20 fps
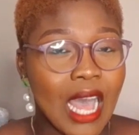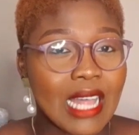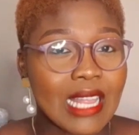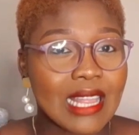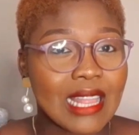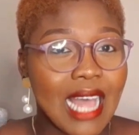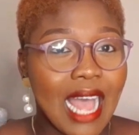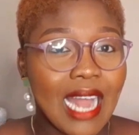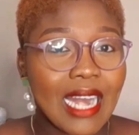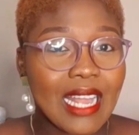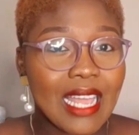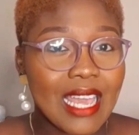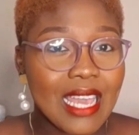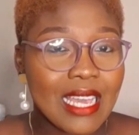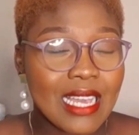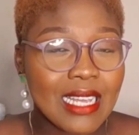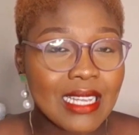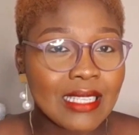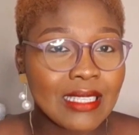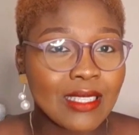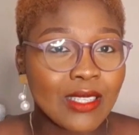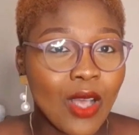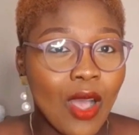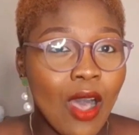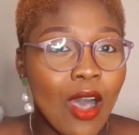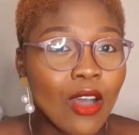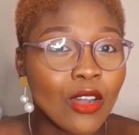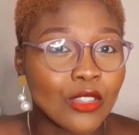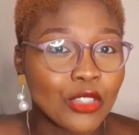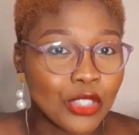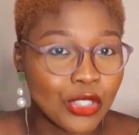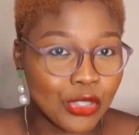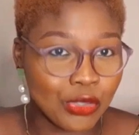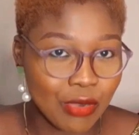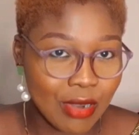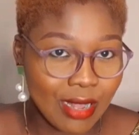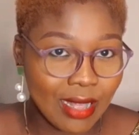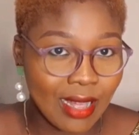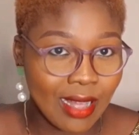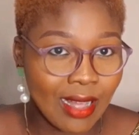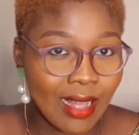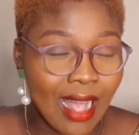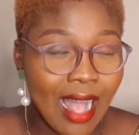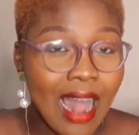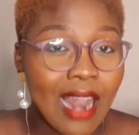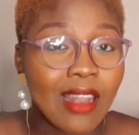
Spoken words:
That is a trigger.